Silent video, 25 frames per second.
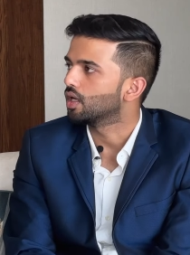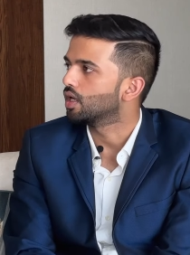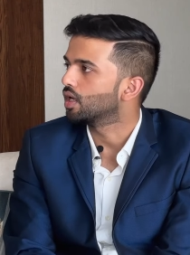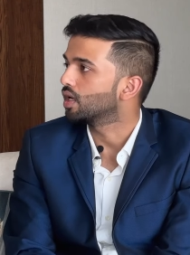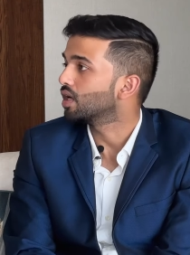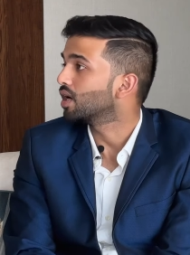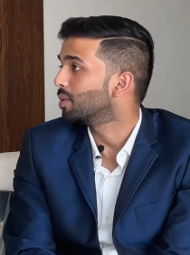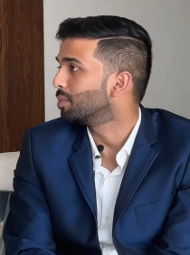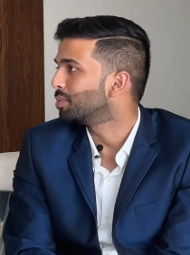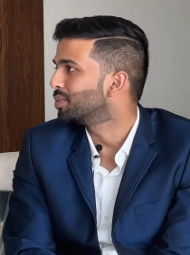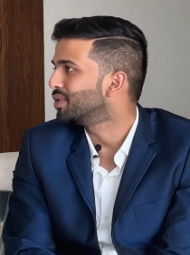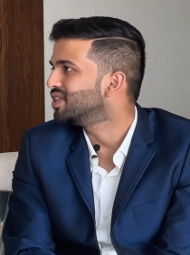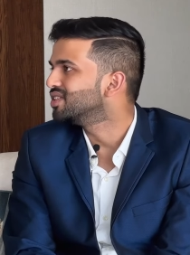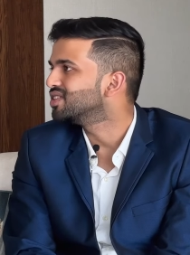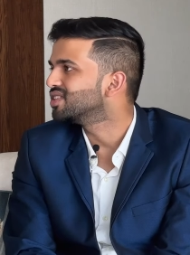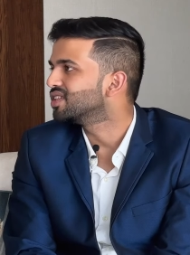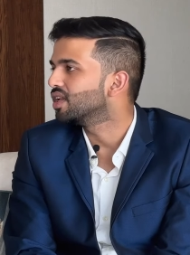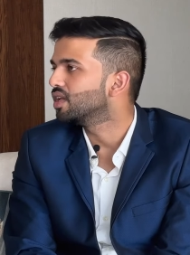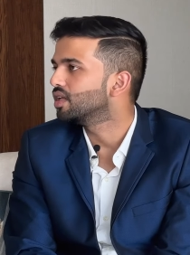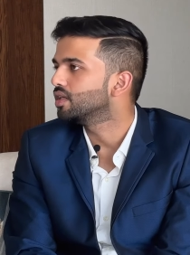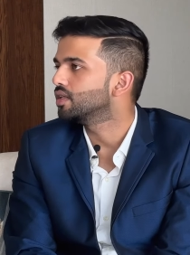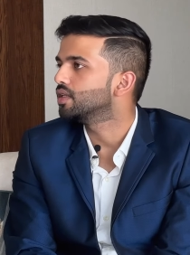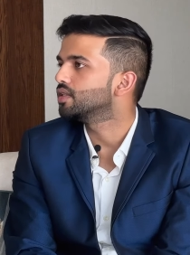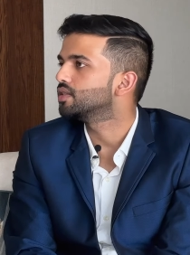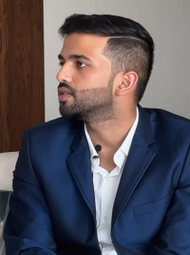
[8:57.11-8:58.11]
company still
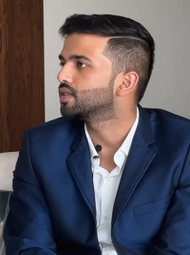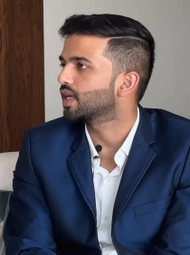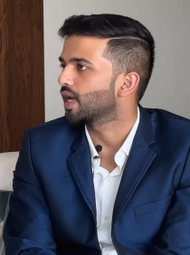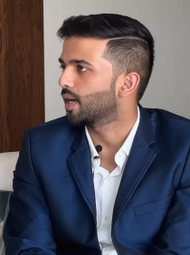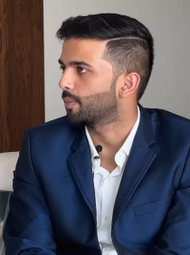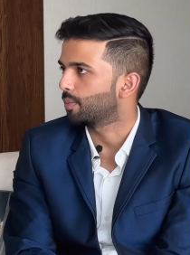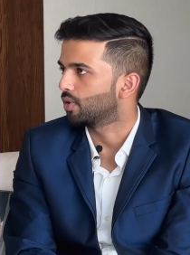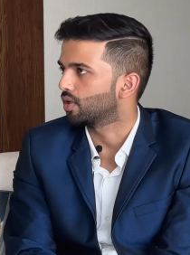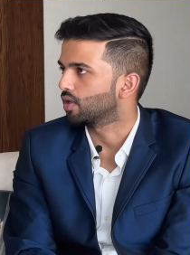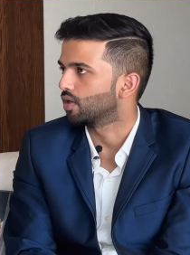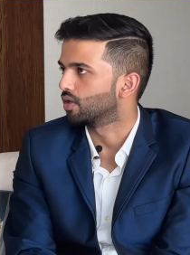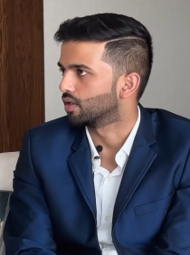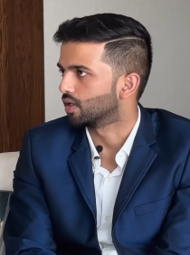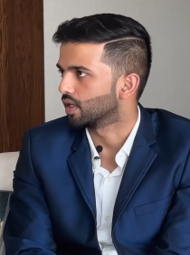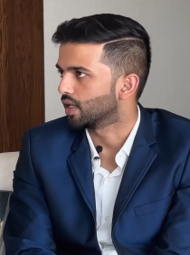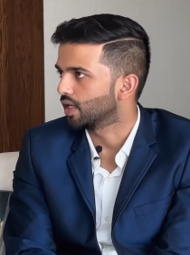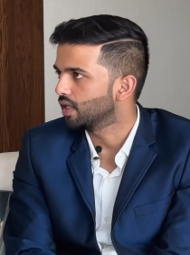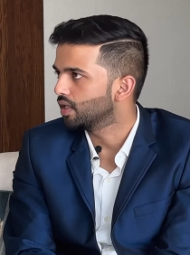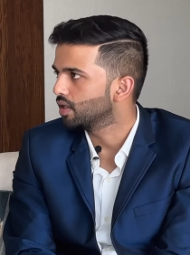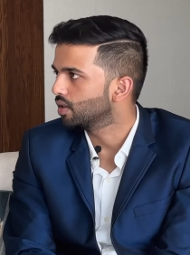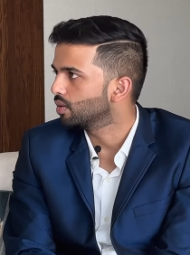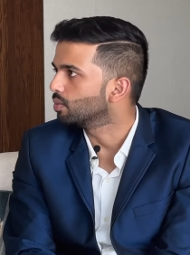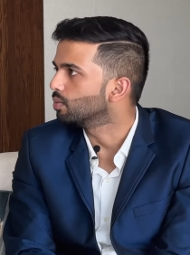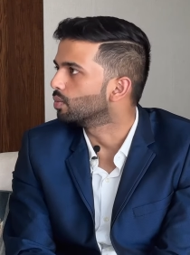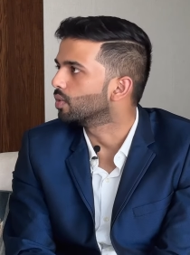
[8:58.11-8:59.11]
needs capital, right?
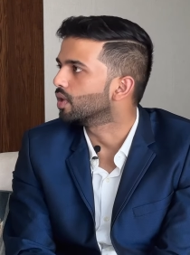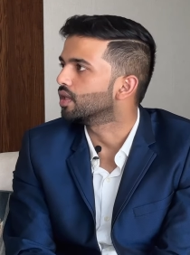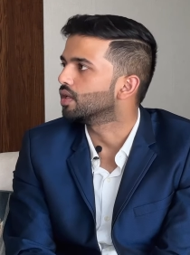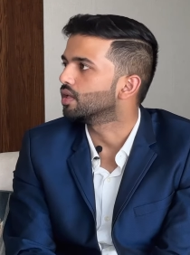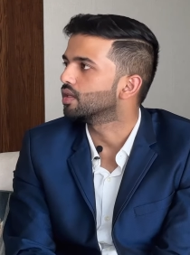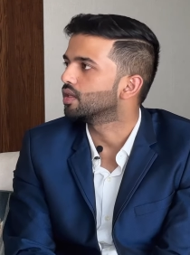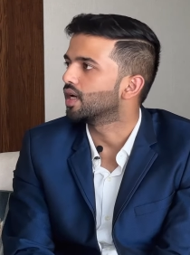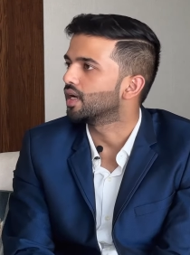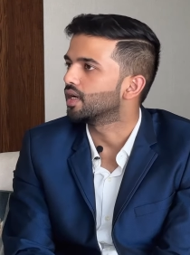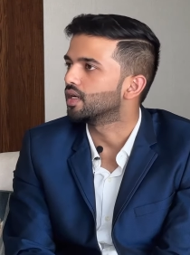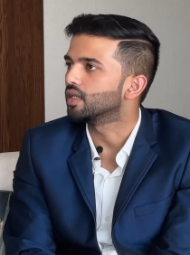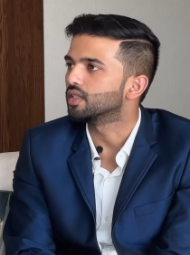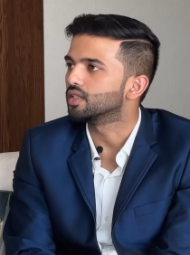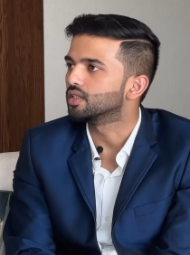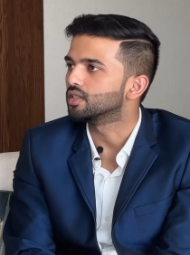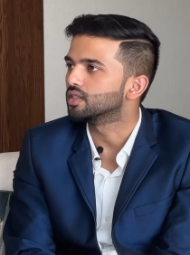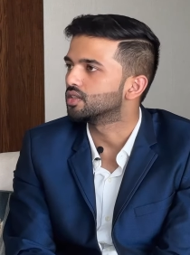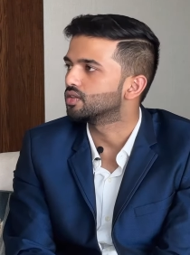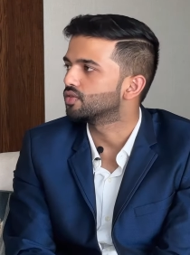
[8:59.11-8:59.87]
Whether that is